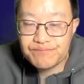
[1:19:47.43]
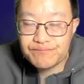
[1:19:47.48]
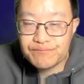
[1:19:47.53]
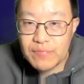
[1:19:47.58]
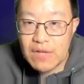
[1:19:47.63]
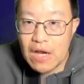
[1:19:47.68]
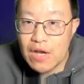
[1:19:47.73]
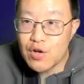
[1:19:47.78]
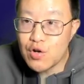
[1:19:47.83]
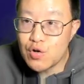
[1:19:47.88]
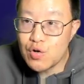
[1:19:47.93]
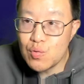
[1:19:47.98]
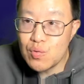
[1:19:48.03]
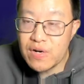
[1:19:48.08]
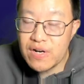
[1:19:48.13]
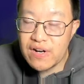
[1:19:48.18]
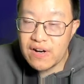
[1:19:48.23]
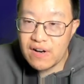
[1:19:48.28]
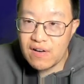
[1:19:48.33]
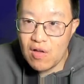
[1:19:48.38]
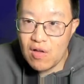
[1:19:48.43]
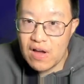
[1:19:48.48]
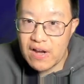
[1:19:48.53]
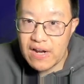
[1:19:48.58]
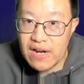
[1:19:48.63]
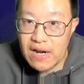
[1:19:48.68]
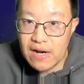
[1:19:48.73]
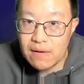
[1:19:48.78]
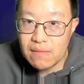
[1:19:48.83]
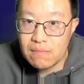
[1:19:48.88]
You do need to
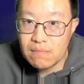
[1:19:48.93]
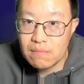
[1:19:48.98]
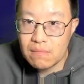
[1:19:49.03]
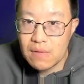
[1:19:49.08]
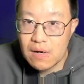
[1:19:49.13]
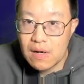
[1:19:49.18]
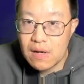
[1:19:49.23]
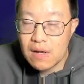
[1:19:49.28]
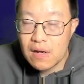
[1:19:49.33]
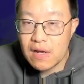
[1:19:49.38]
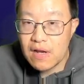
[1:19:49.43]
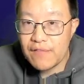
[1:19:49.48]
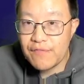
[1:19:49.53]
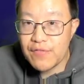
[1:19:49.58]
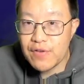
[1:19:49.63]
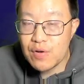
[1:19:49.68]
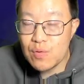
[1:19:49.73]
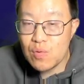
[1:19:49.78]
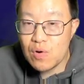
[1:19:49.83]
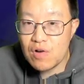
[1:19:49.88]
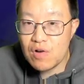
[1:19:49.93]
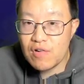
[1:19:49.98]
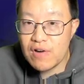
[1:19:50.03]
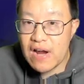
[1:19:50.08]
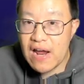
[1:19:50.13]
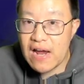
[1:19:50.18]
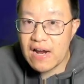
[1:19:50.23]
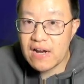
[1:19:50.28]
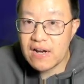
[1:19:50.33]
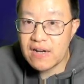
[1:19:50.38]
log in. If you are an
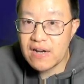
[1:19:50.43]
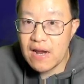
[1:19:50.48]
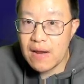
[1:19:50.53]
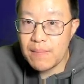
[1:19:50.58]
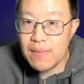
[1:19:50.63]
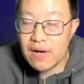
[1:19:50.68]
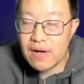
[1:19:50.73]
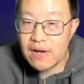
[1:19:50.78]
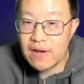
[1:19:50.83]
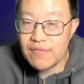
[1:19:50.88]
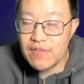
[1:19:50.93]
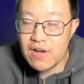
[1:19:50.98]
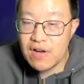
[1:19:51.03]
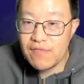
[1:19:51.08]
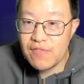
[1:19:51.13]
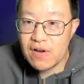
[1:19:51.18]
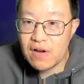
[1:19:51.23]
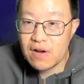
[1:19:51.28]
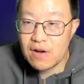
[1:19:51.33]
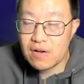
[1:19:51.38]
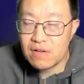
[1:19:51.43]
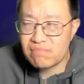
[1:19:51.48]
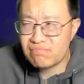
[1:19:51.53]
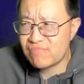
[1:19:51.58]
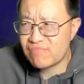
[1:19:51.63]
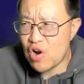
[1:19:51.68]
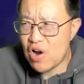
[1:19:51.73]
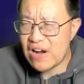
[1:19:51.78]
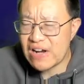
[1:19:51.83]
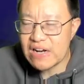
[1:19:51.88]
academic, if you have a
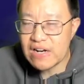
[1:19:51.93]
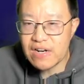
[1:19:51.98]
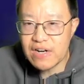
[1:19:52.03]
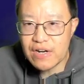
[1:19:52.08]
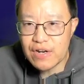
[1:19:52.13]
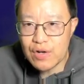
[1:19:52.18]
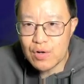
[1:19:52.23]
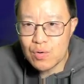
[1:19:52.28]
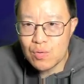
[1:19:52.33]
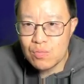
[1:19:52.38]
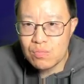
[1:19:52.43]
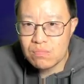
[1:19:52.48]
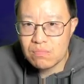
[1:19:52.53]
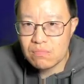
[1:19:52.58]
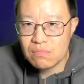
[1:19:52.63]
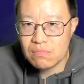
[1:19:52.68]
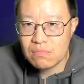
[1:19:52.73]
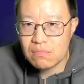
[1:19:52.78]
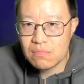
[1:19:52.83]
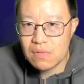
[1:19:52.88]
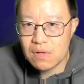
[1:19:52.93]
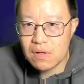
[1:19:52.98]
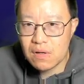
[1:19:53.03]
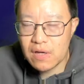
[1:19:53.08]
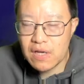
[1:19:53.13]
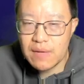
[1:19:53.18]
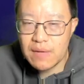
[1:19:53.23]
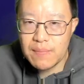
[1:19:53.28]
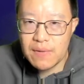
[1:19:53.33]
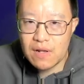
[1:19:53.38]
.edu
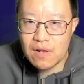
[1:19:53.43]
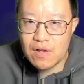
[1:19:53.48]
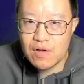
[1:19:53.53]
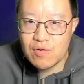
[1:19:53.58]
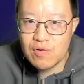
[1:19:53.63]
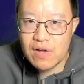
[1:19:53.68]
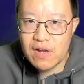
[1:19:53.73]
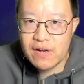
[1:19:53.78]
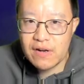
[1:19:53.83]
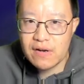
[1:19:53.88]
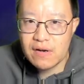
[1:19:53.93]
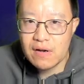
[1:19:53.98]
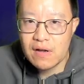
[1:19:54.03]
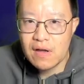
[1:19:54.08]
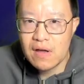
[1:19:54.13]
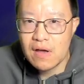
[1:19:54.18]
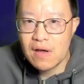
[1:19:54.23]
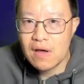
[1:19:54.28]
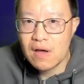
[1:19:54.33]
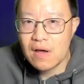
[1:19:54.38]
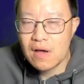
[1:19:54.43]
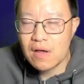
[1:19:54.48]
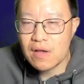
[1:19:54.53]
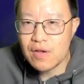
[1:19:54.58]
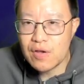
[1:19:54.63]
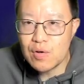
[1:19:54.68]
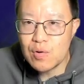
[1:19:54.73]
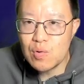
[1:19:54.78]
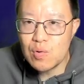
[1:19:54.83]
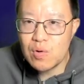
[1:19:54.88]
email address,
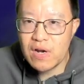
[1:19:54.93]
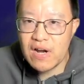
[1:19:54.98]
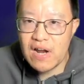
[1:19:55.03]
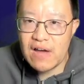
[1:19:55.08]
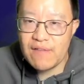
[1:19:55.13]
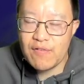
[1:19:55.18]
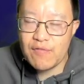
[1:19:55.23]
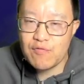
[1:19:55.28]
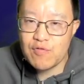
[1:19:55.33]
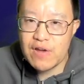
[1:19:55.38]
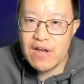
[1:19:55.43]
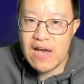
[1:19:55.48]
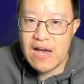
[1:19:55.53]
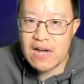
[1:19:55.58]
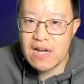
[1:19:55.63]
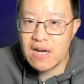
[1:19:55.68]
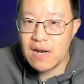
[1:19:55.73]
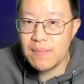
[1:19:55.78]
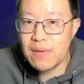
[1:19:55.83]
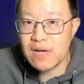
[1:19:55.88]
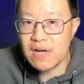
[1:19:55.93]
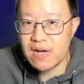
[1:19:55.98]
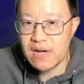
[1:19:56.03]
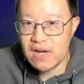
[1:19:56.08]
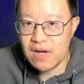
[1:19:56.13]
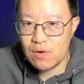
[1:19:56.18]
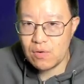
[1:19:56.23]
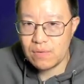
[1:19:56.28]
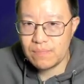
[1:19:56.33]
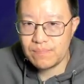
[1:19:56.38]
you can have a free academic account.